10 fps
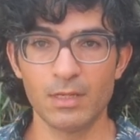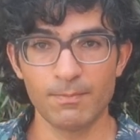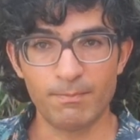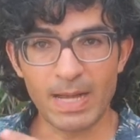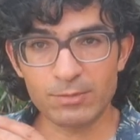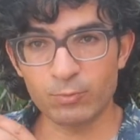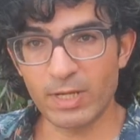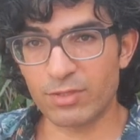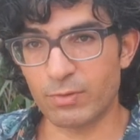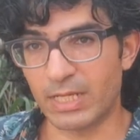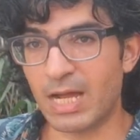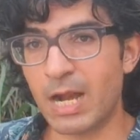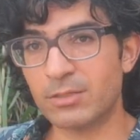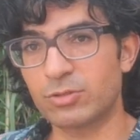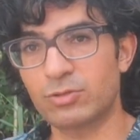But with
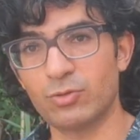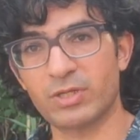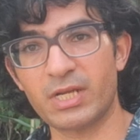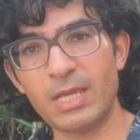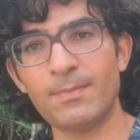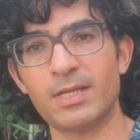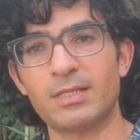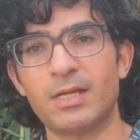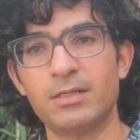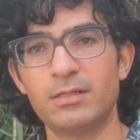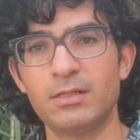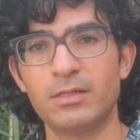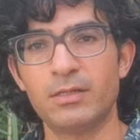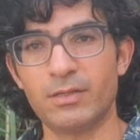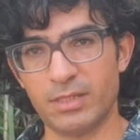regard to chrimata,
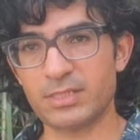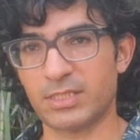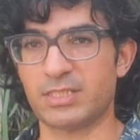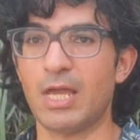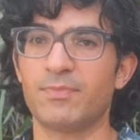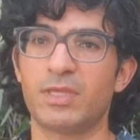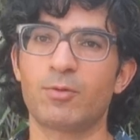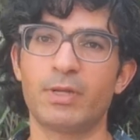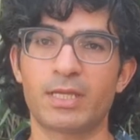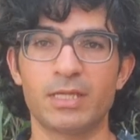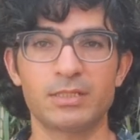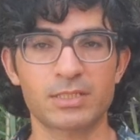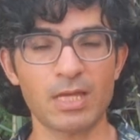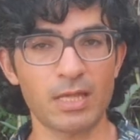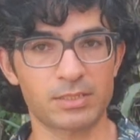this is something we can
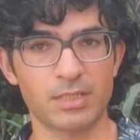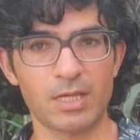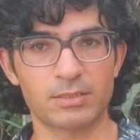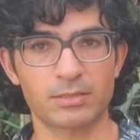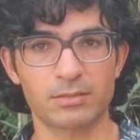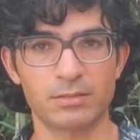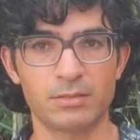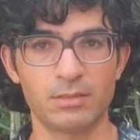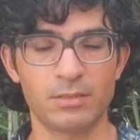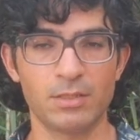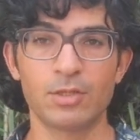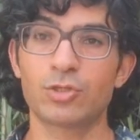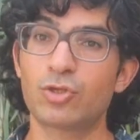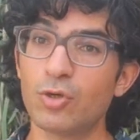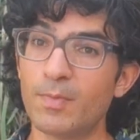discuss, yes.
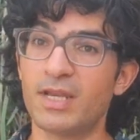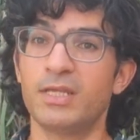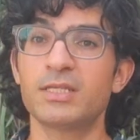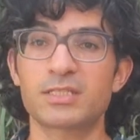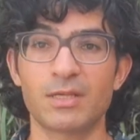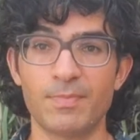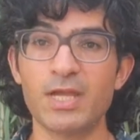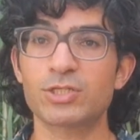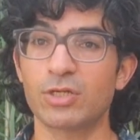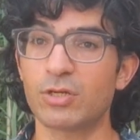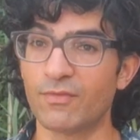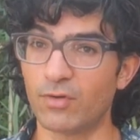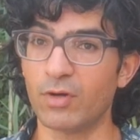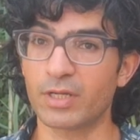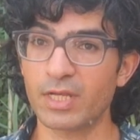Human is the measure of
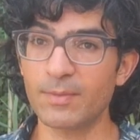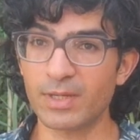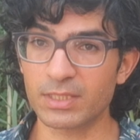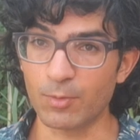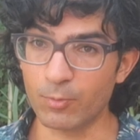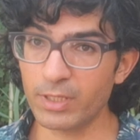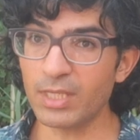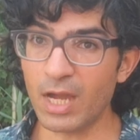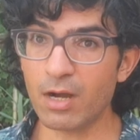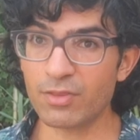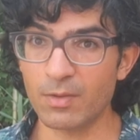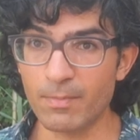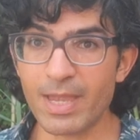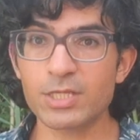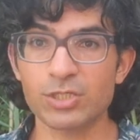all chrimata. We are the
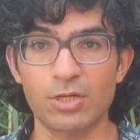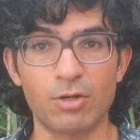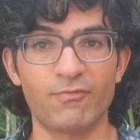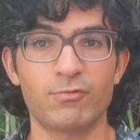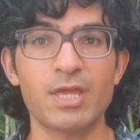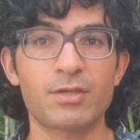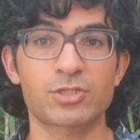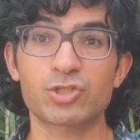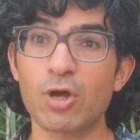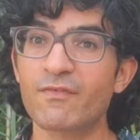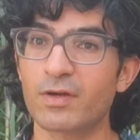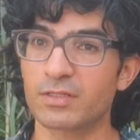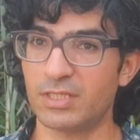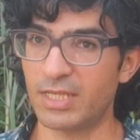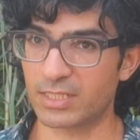measure of whether
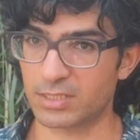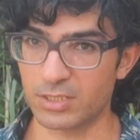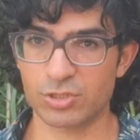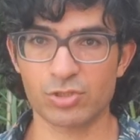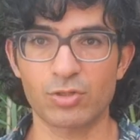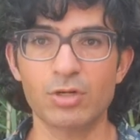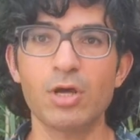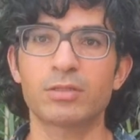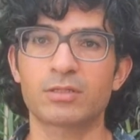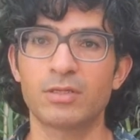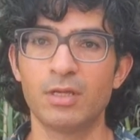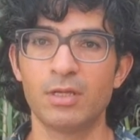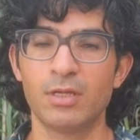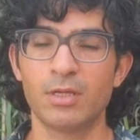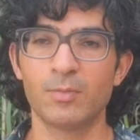sovereignty exists or not,
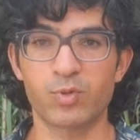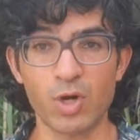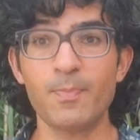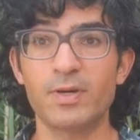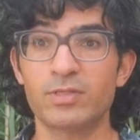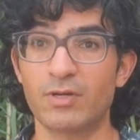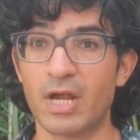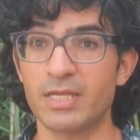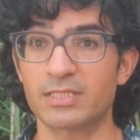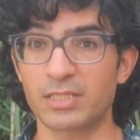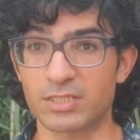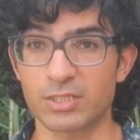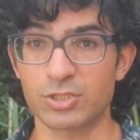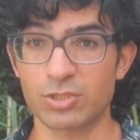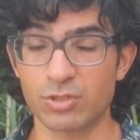property rights
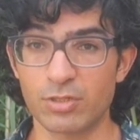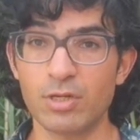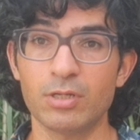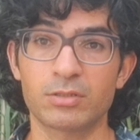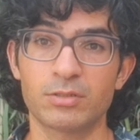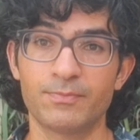exists or not,